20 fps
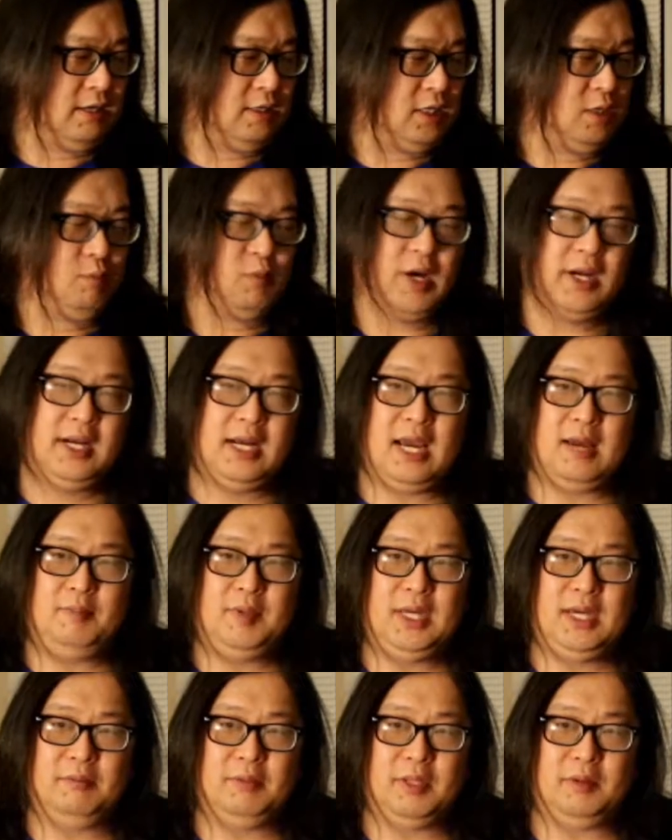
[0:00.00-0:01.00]
you might not
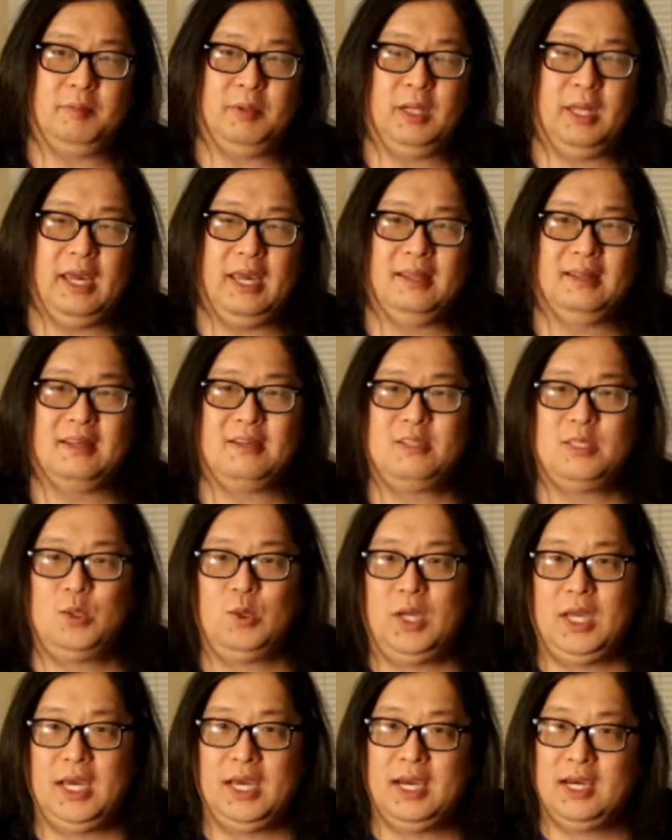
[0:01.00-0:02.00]
be able to play unless
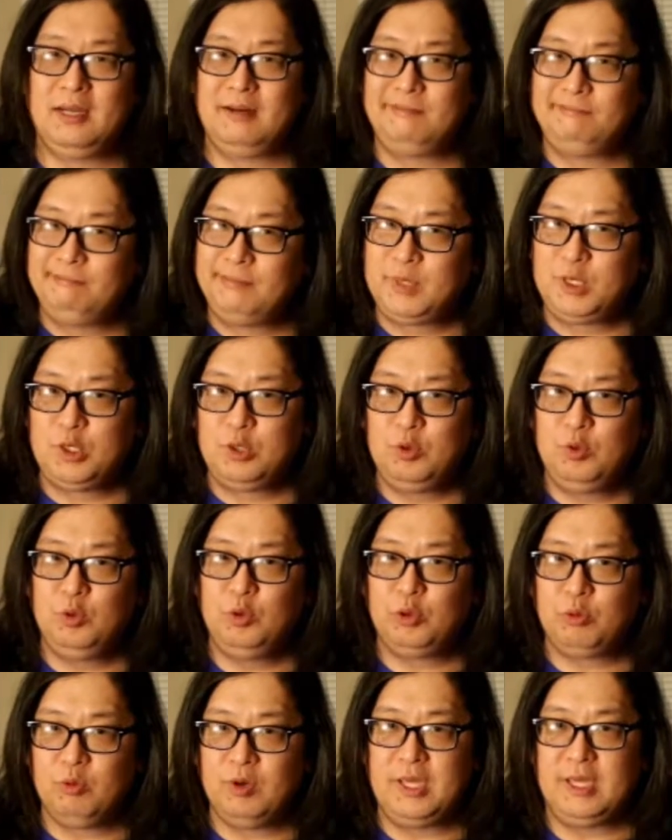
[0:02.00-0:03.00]
you had
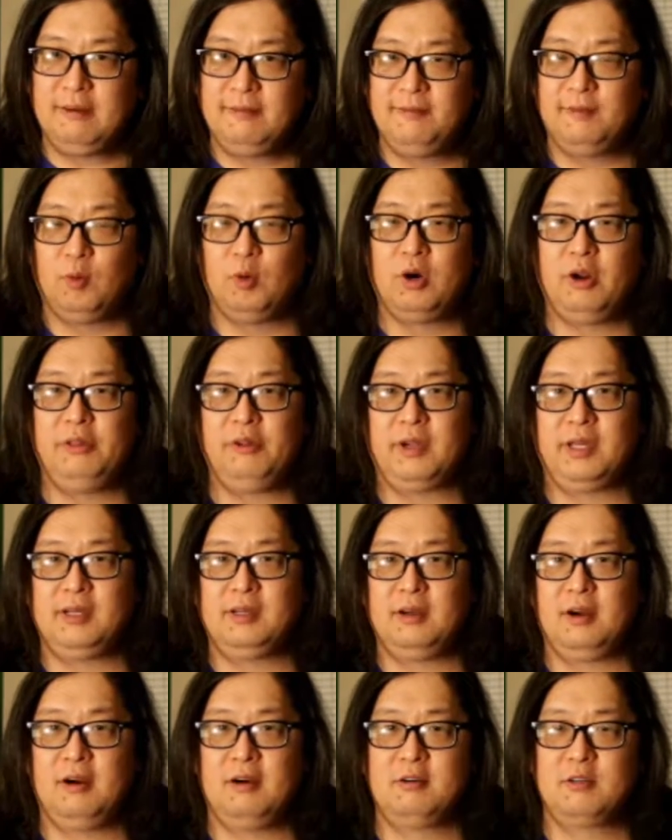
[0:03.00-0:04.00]
2, 3, 4 other
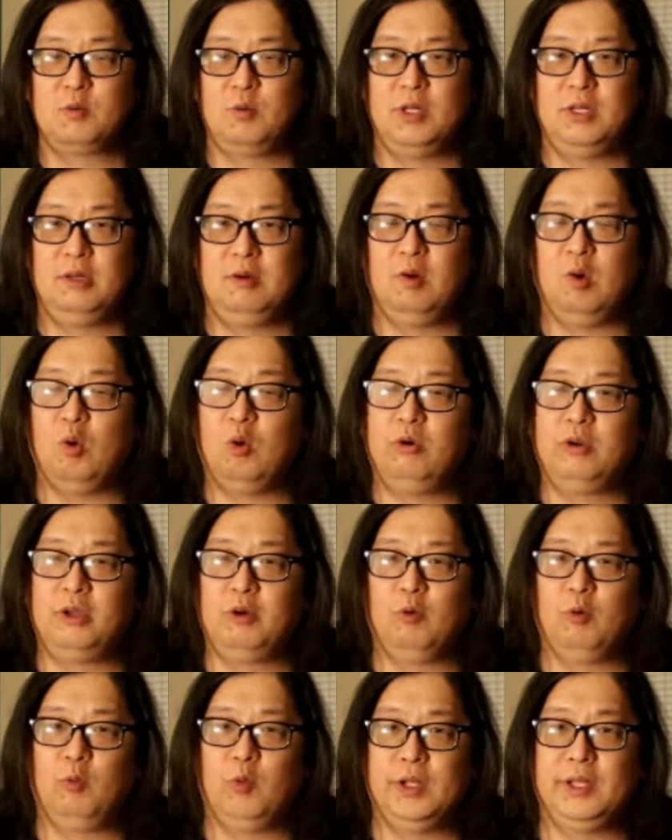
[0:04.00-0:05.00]
guitars with you, or
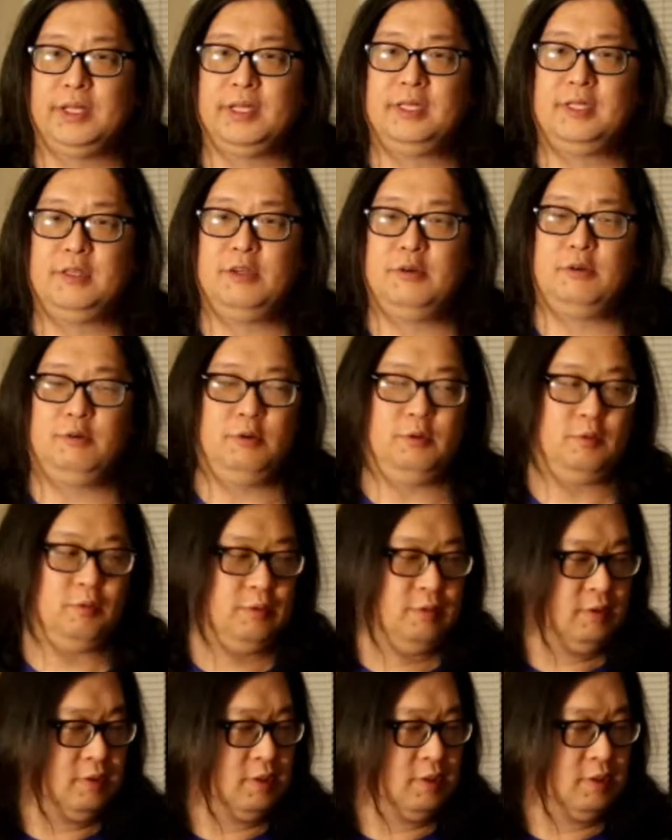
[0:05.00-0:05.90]
you were willing to